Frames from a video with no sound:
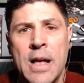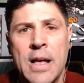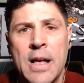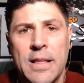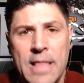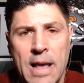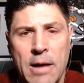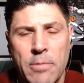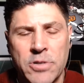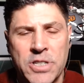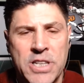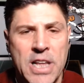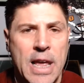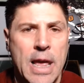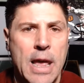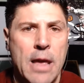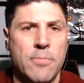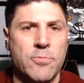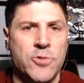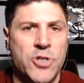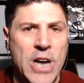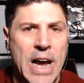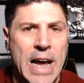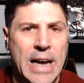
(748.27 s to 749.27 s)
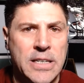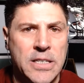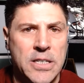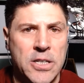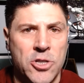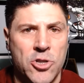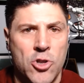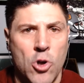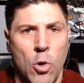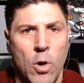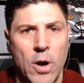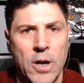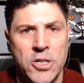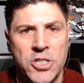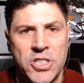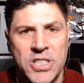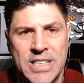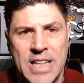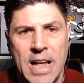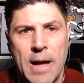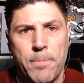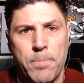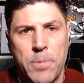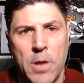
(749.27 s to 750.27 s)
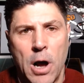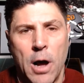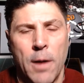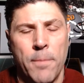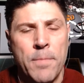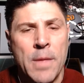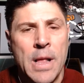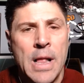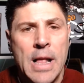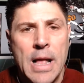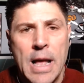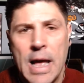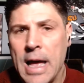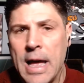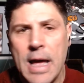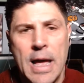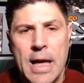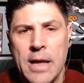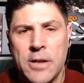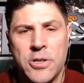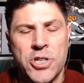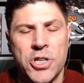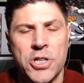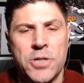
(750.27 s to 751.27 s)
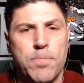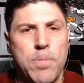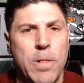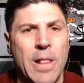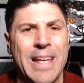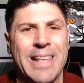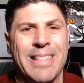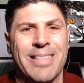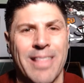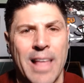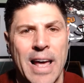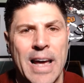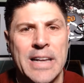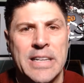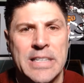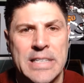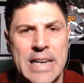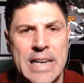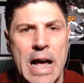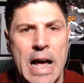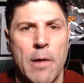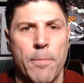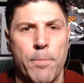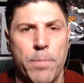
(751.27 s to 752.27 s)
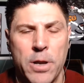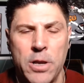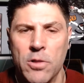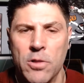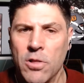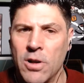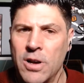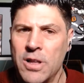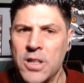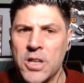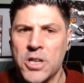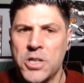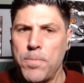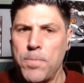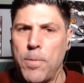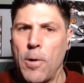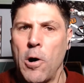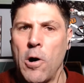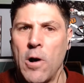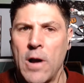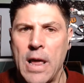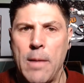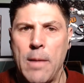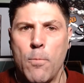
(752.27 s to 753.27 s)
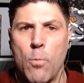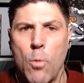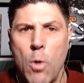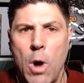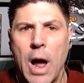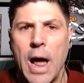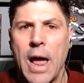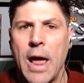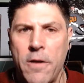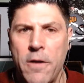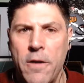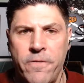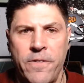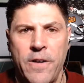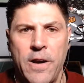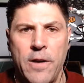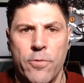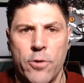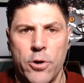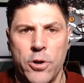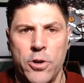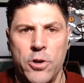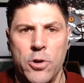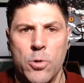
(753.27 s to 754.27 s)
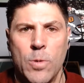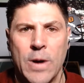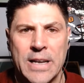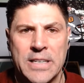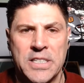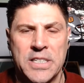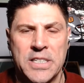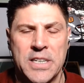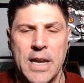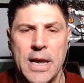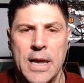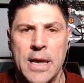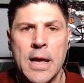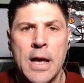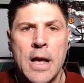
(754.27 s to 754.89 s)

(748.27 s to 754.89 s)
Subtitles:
That was the game Jackson Dart stepped up and just played lights out. But you look at this ballgame, why I favor USC.